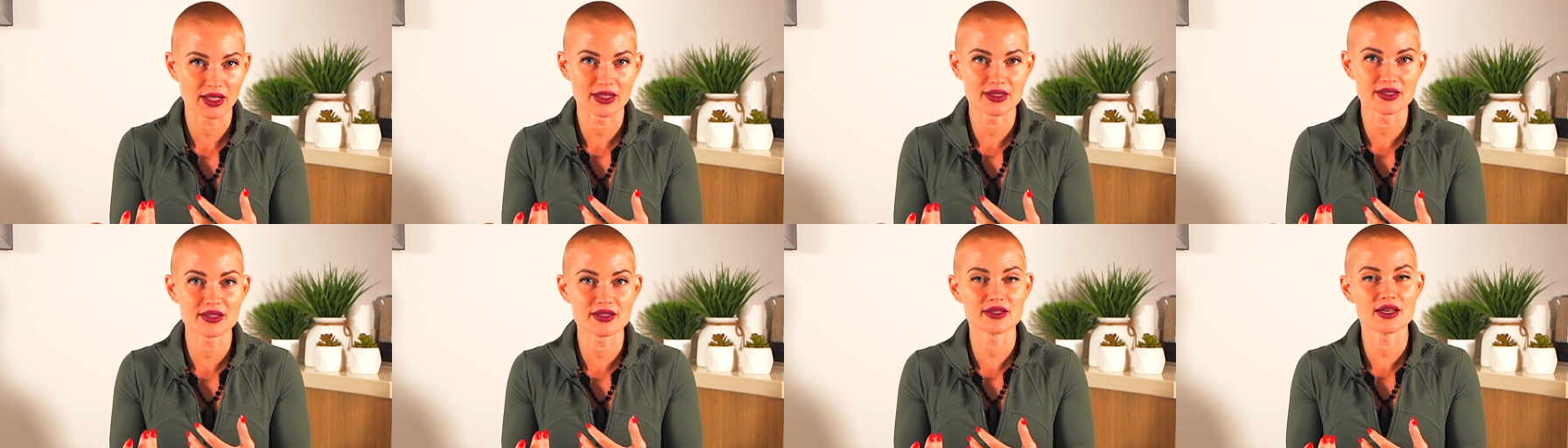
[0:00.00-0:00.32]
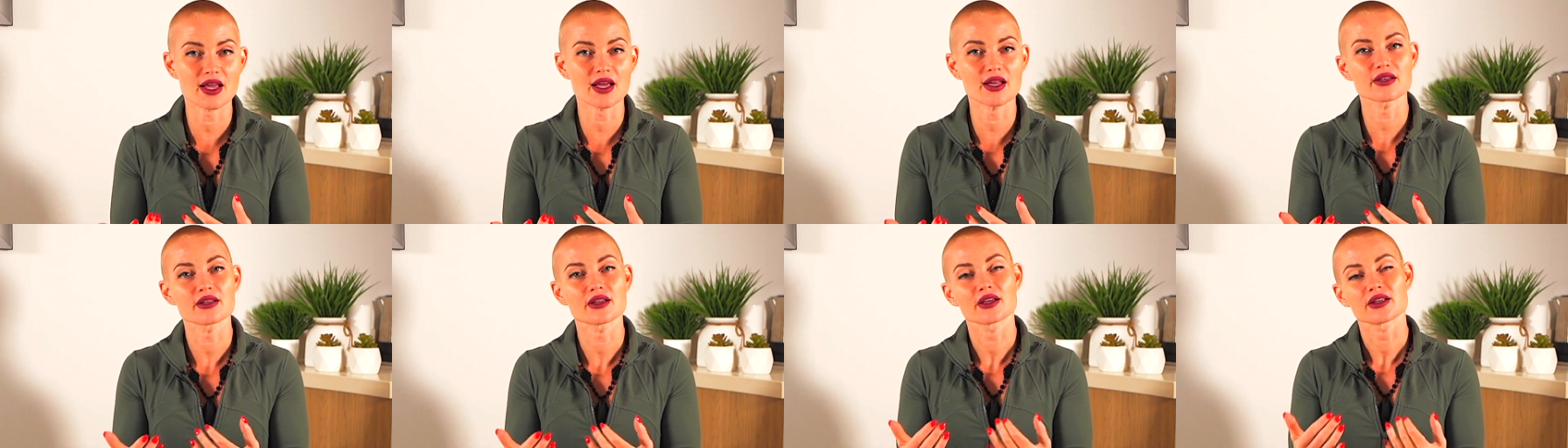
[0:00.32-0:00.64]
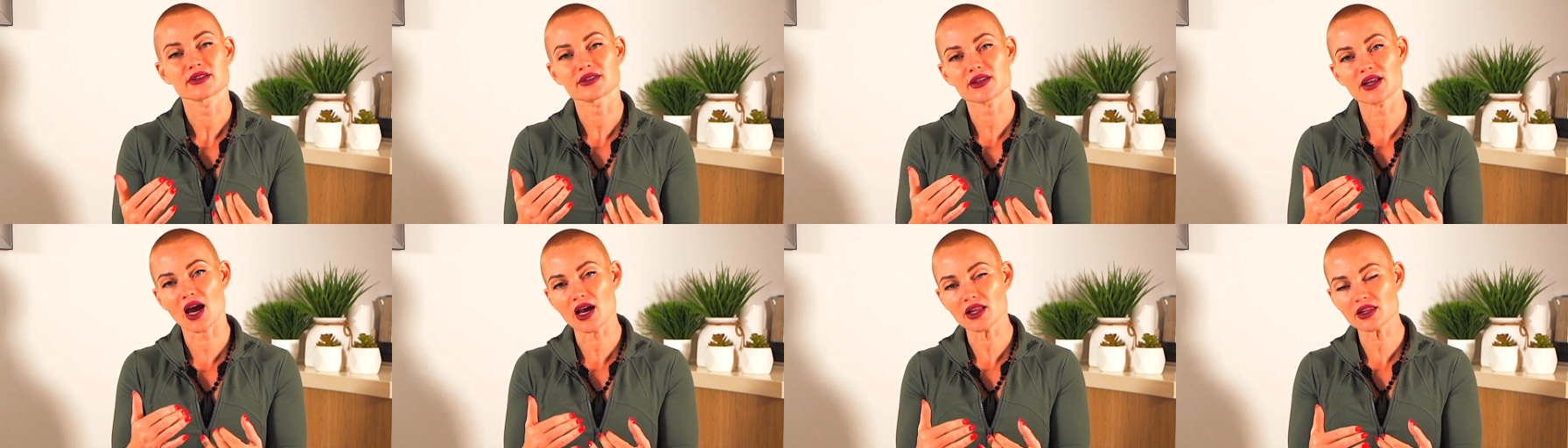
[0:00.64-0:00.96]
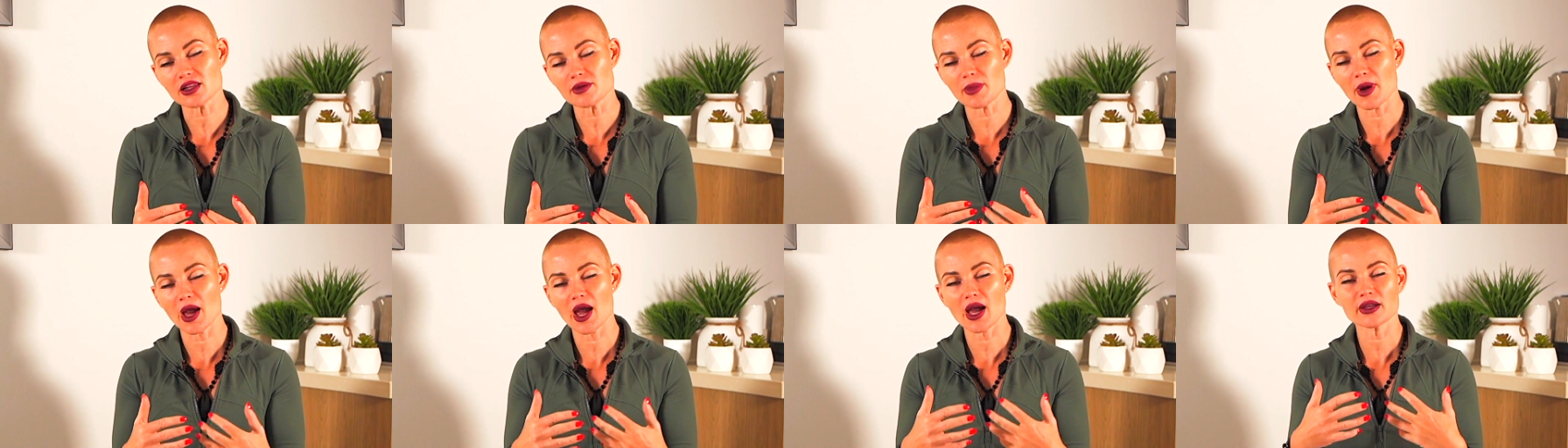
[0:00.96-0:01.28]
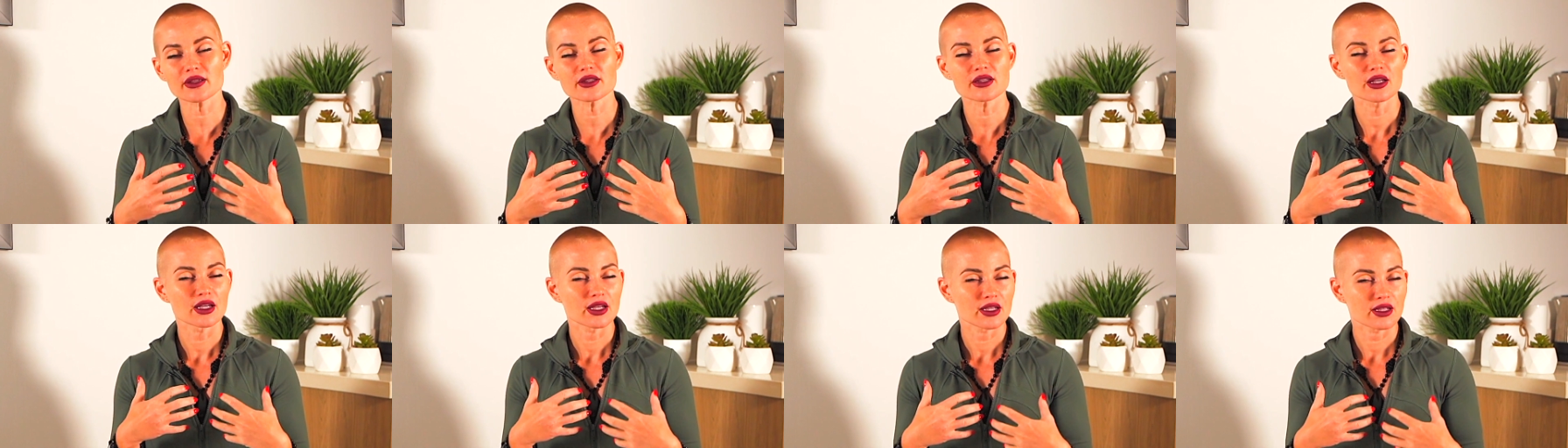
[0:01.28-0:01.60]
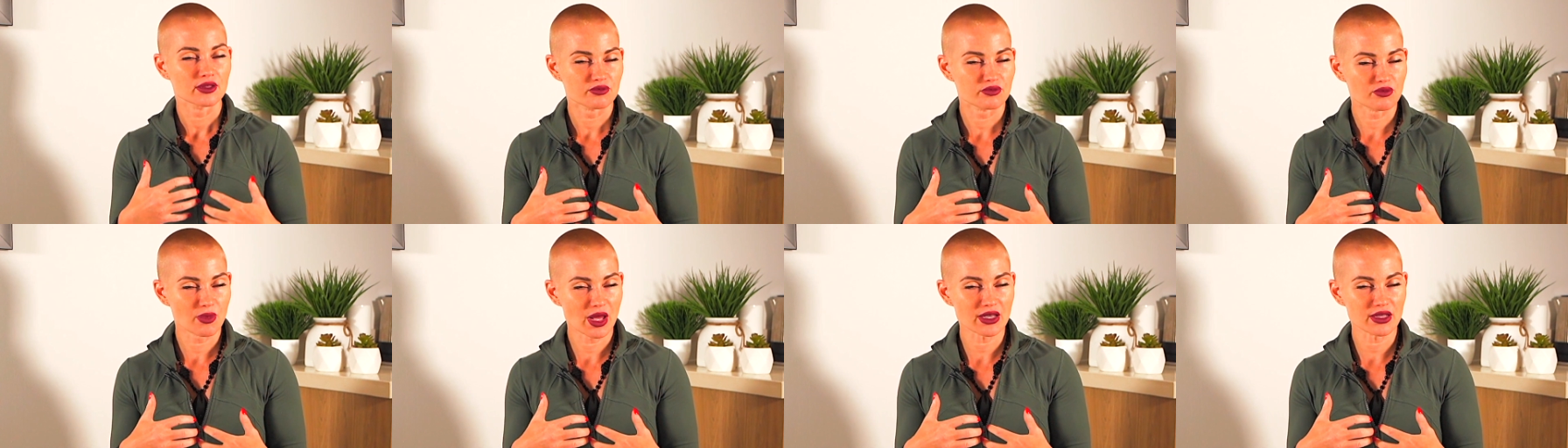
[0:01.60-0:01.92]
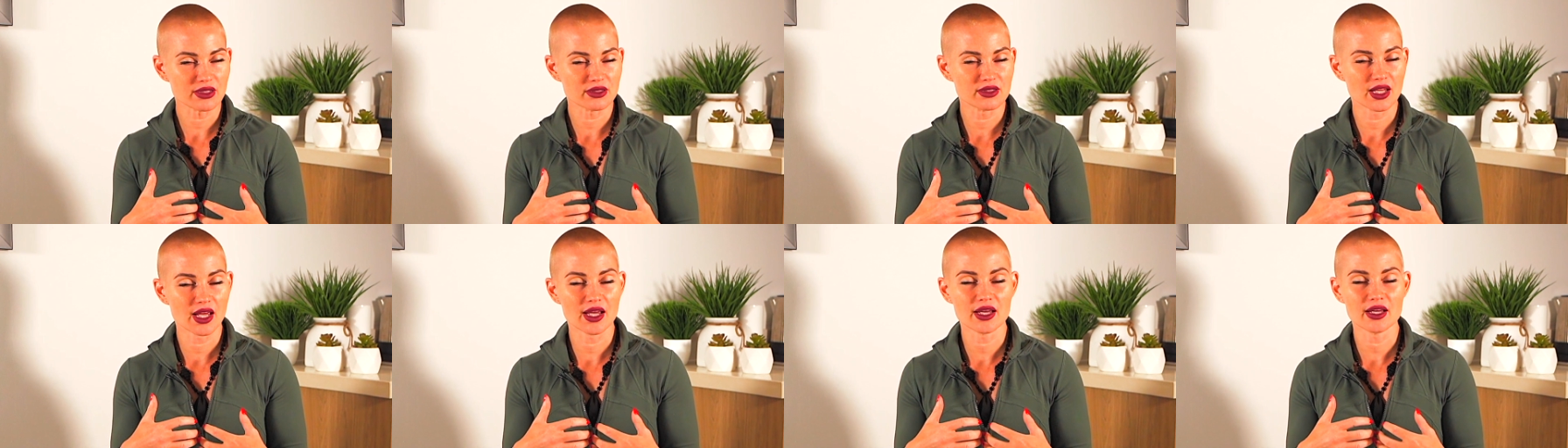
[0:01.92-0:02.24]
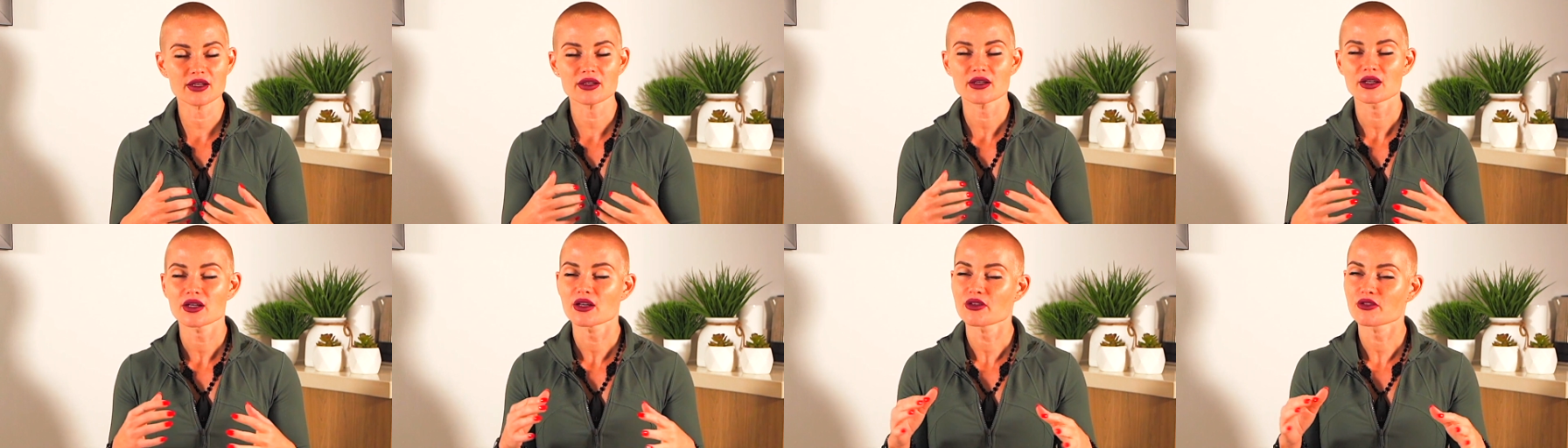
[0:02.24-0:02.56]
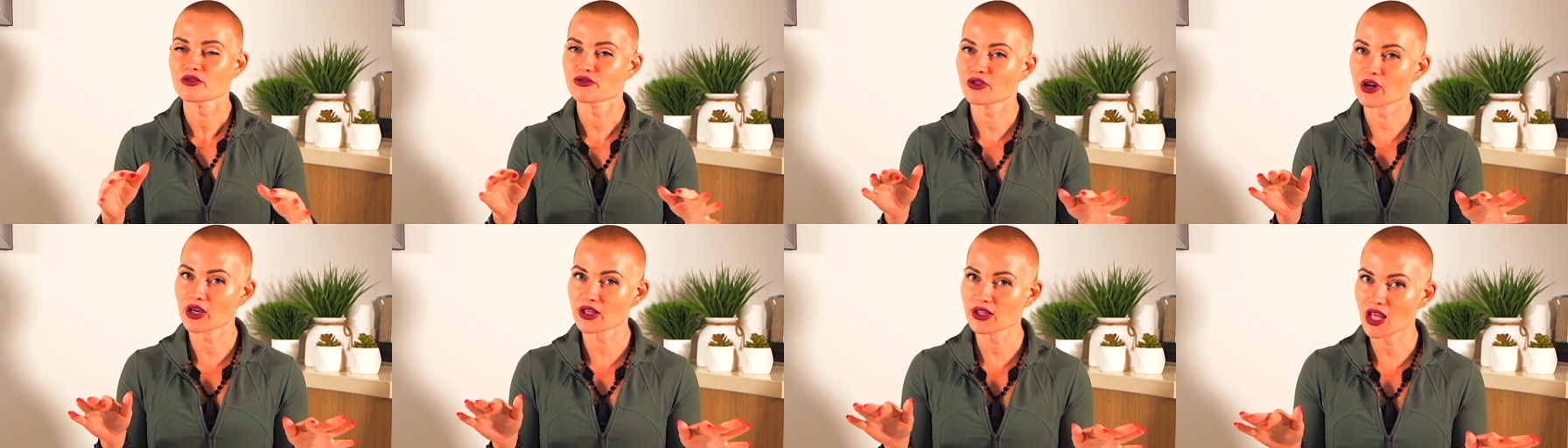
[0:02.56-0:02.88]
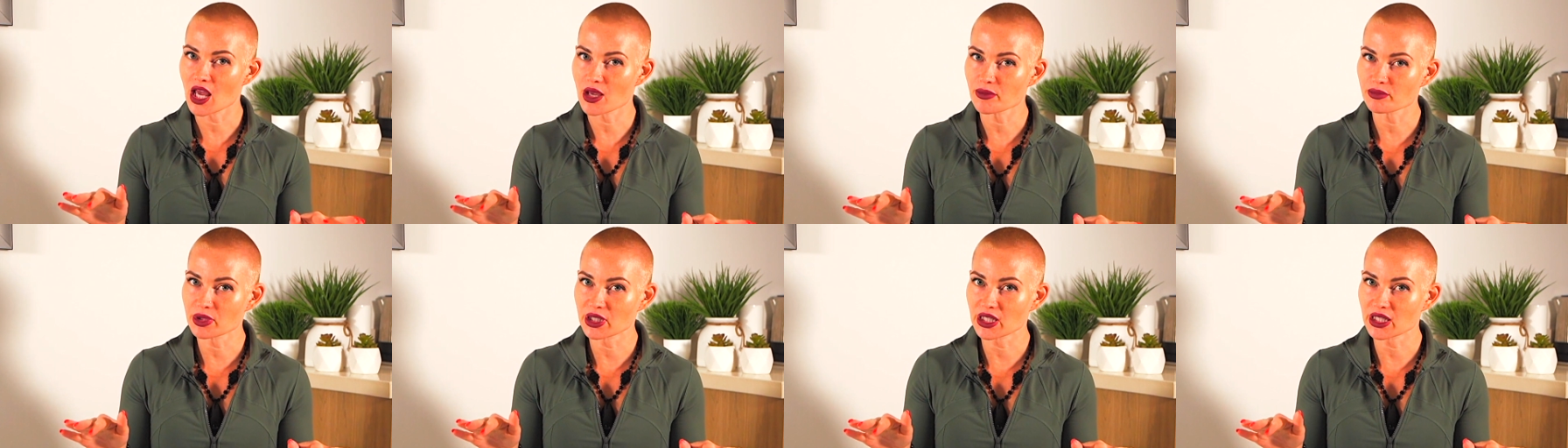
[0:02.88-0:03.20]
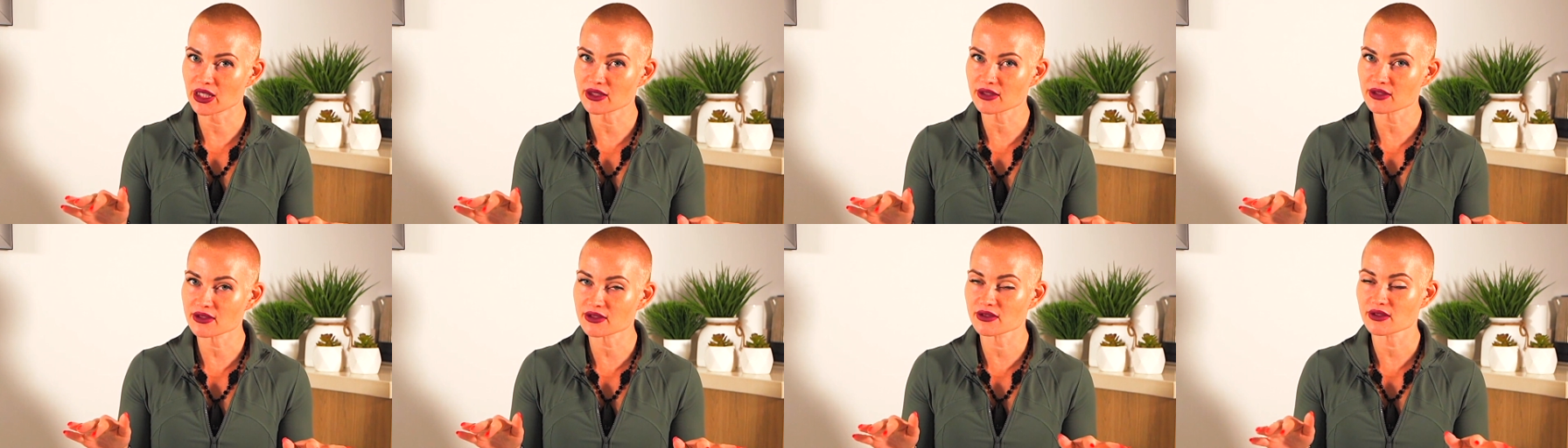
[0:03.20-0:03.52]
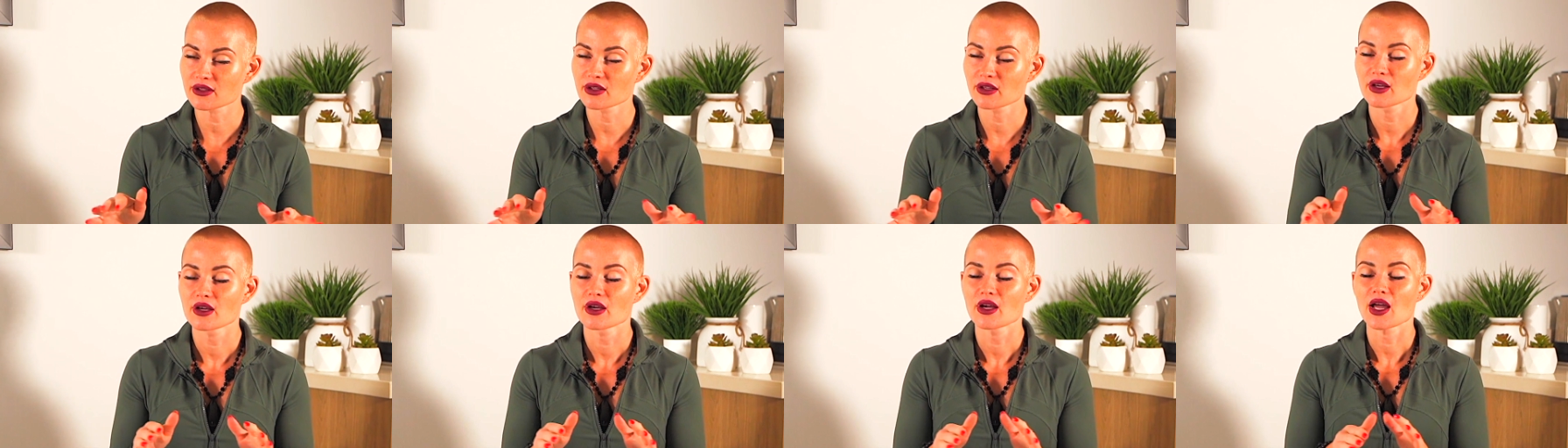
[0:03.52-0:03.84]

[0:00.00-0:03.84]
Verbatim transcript: Instead, dial it back, meditate, find that peace,